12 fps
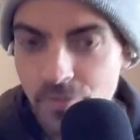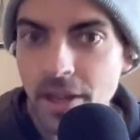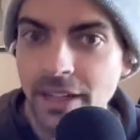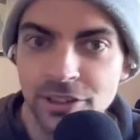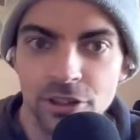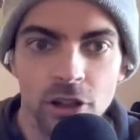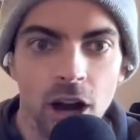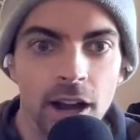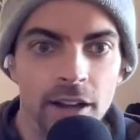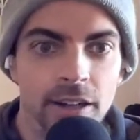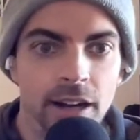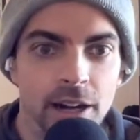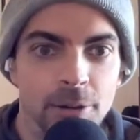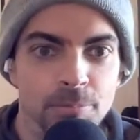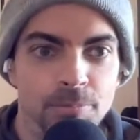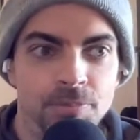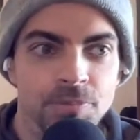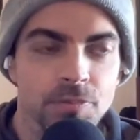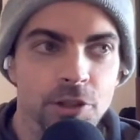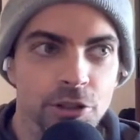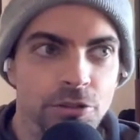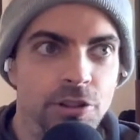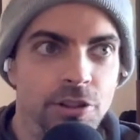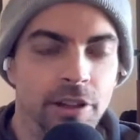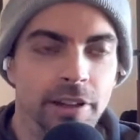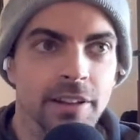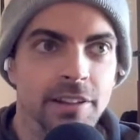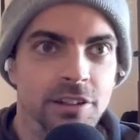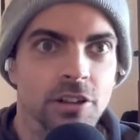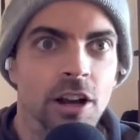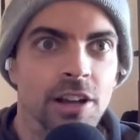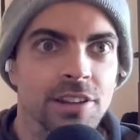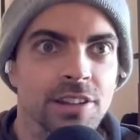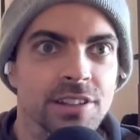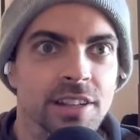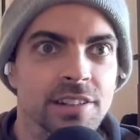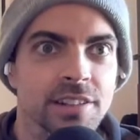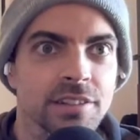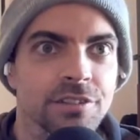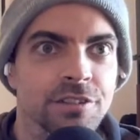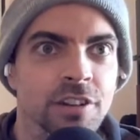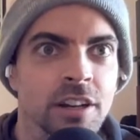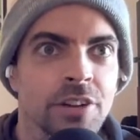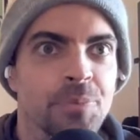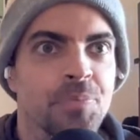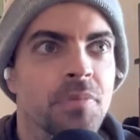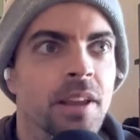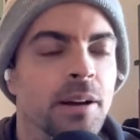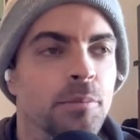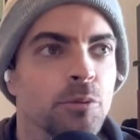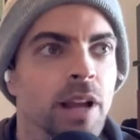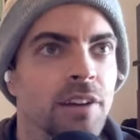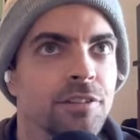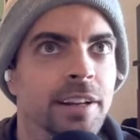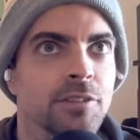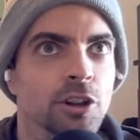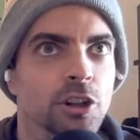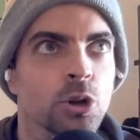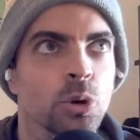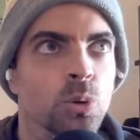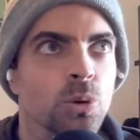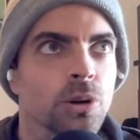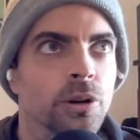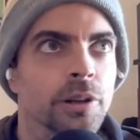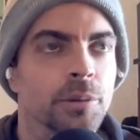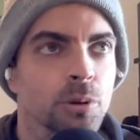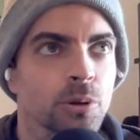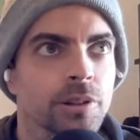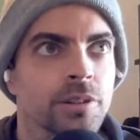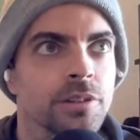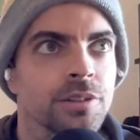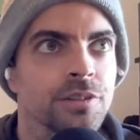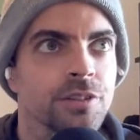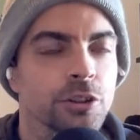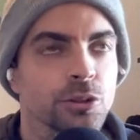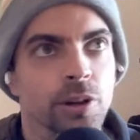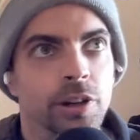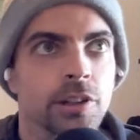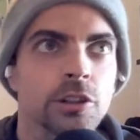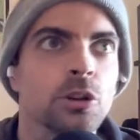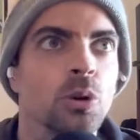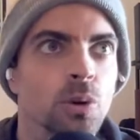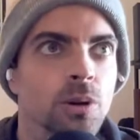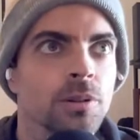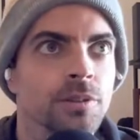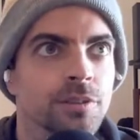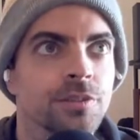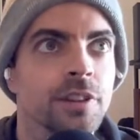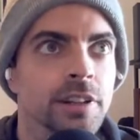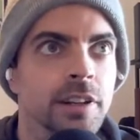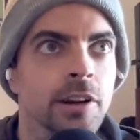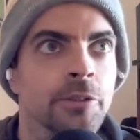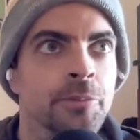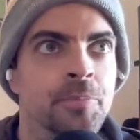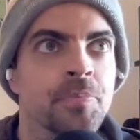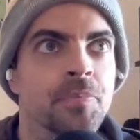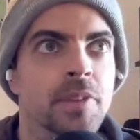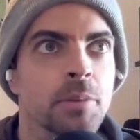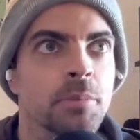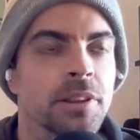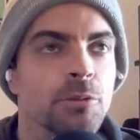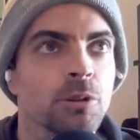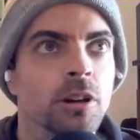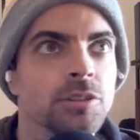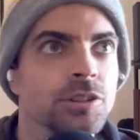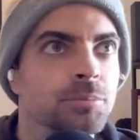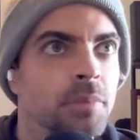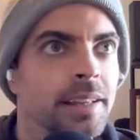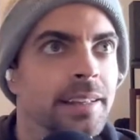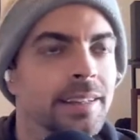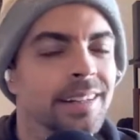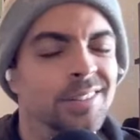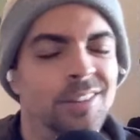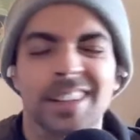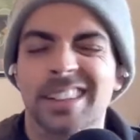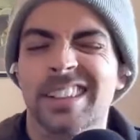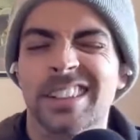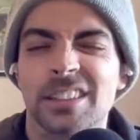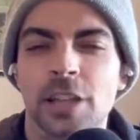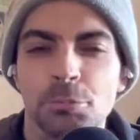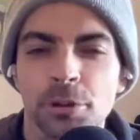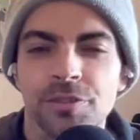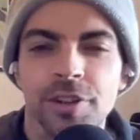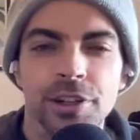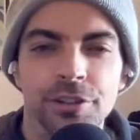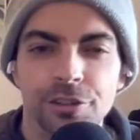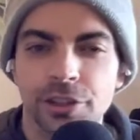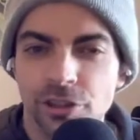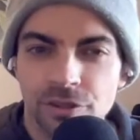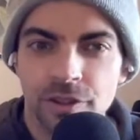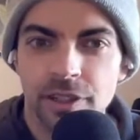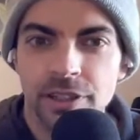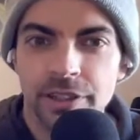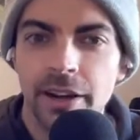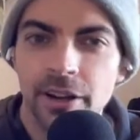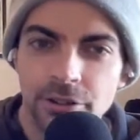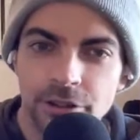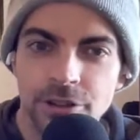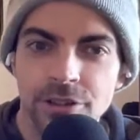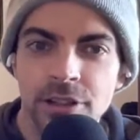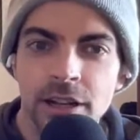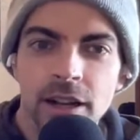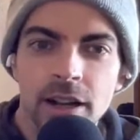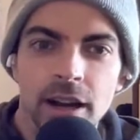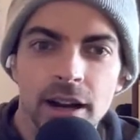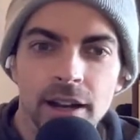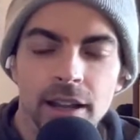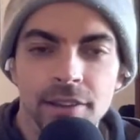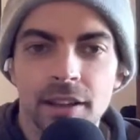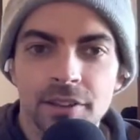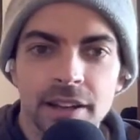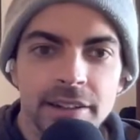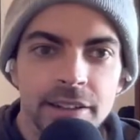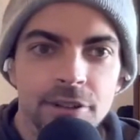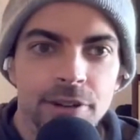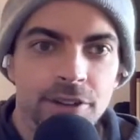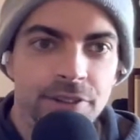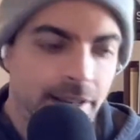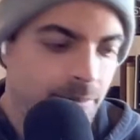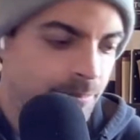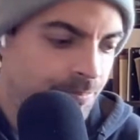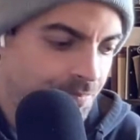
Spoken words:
and it's a lot. It's a lot in the sense of we have kind of our core component, or sorry, our core video, but then we're also making kind of like a separate video for each of the characters. And the idea around that,